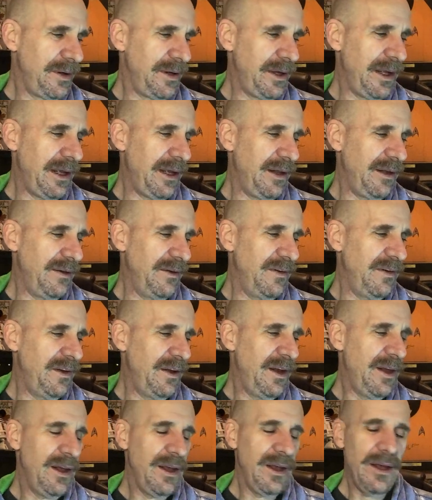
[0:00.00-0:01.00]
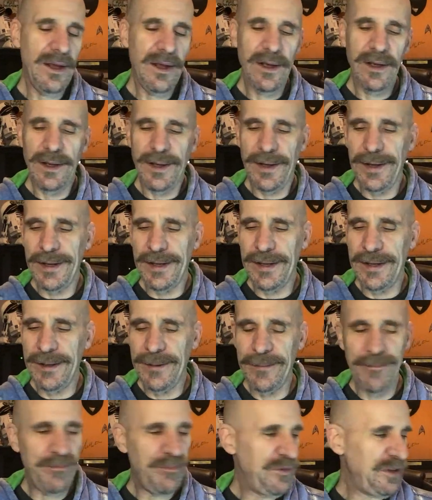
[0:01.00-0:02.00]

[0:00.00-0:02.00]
And uh,